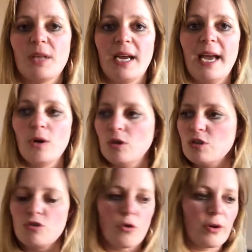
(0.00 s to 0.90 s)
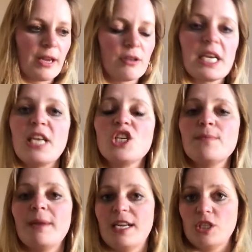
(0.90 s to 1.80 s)
Okay, not just drawing their attention,
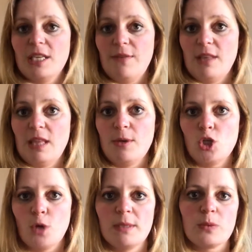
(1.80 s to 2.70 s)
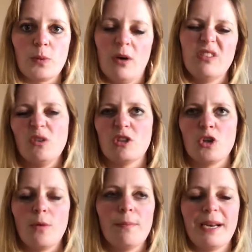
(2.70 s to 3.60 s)
but actually giving them a job as well. Not a
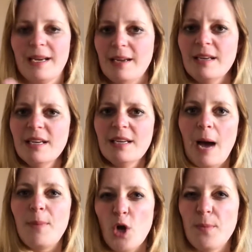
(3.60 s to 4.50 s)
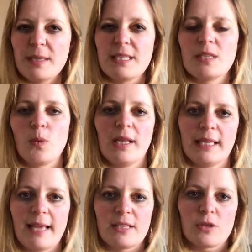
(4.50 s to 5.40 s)
job, but a purpose as well in
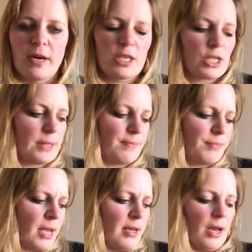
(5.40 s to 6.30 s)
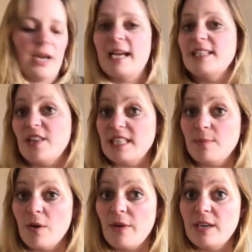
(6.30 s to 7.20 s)
that direction. Okay, so that's
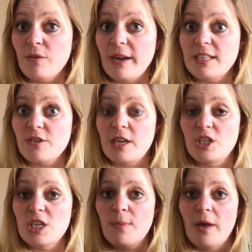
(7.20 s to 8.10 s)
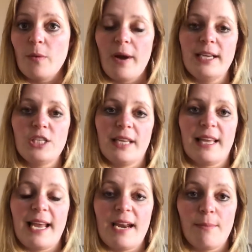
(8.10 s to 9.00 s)
my redirect strategy. By the way, check that
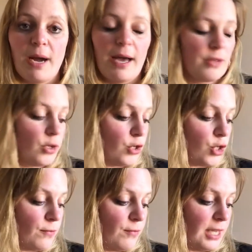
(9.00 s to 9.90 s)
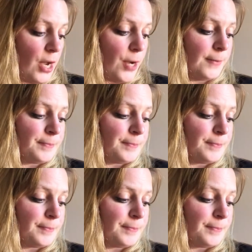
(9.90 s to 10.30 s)
out on my other YouTube video.